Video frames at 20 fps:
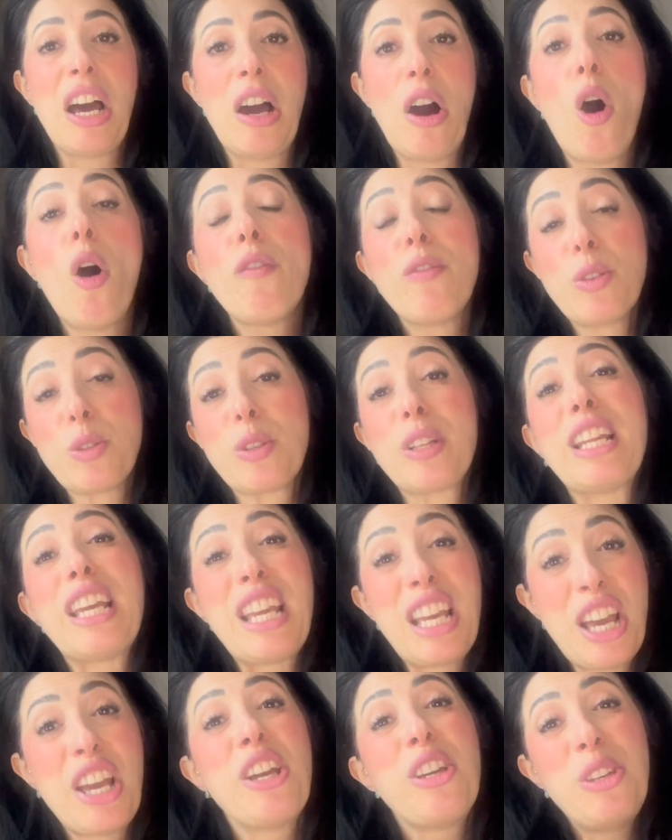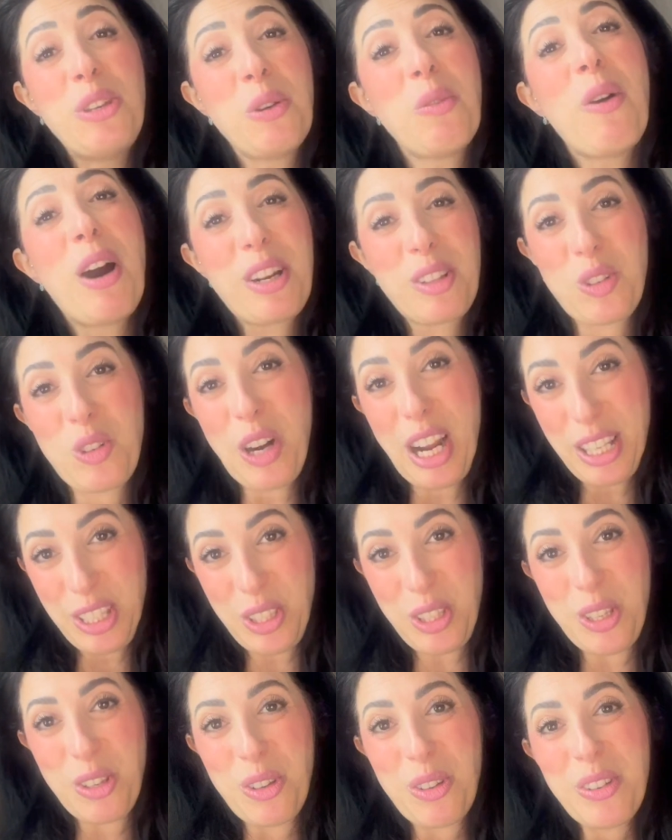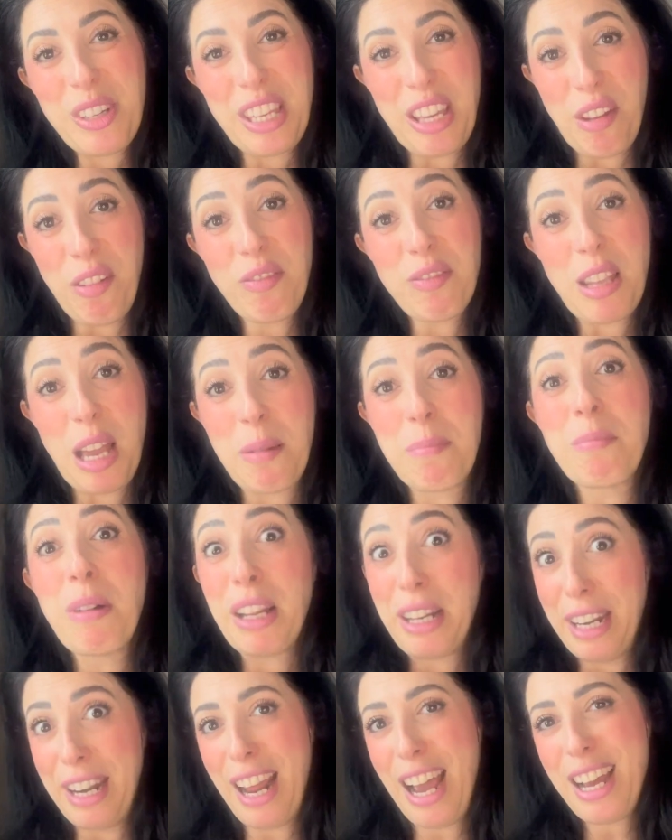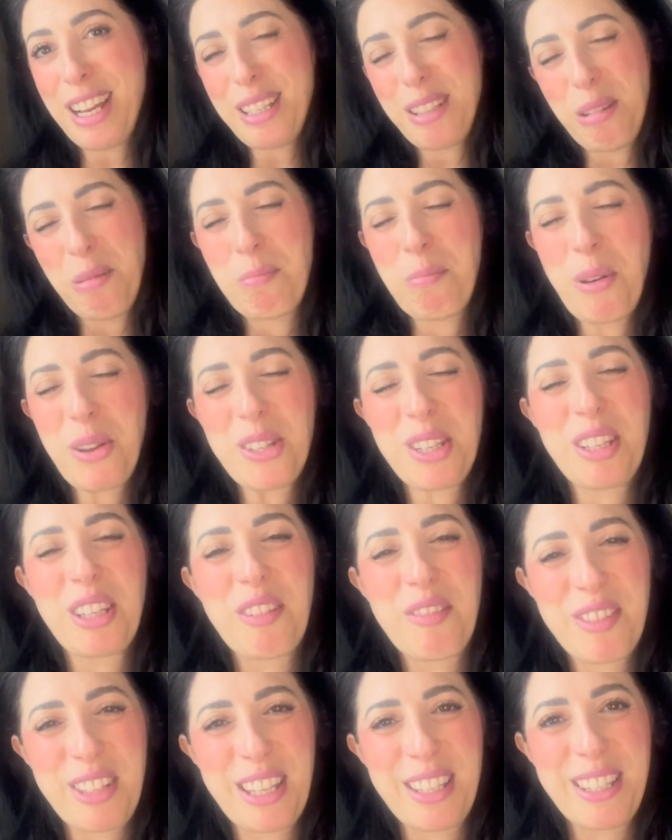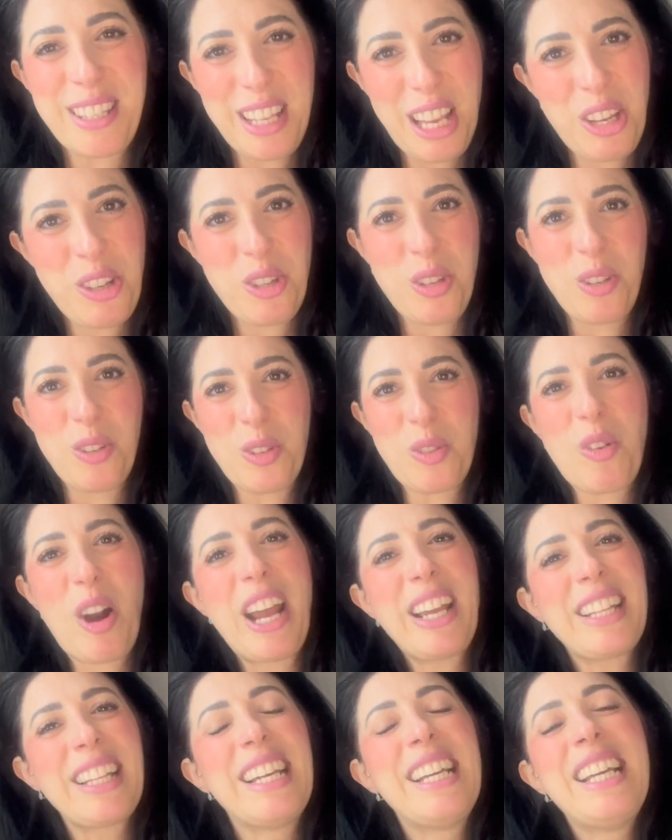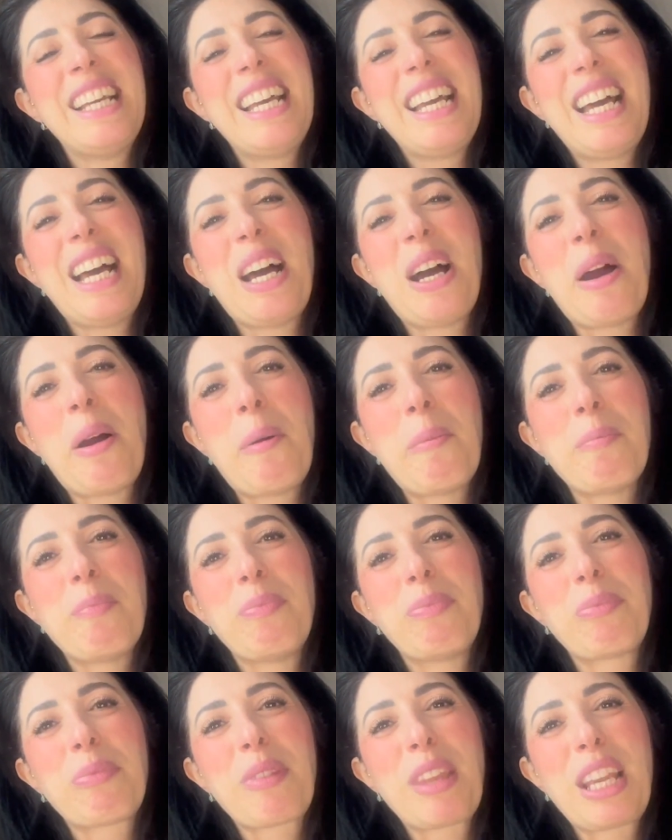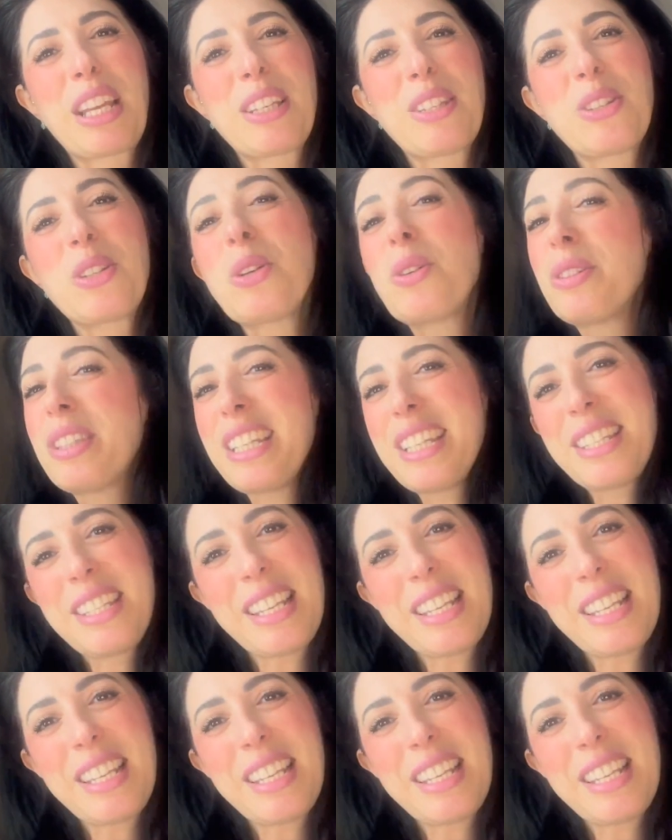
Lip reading: Obviously, you are trying to give them nice and positive sensations, right? So this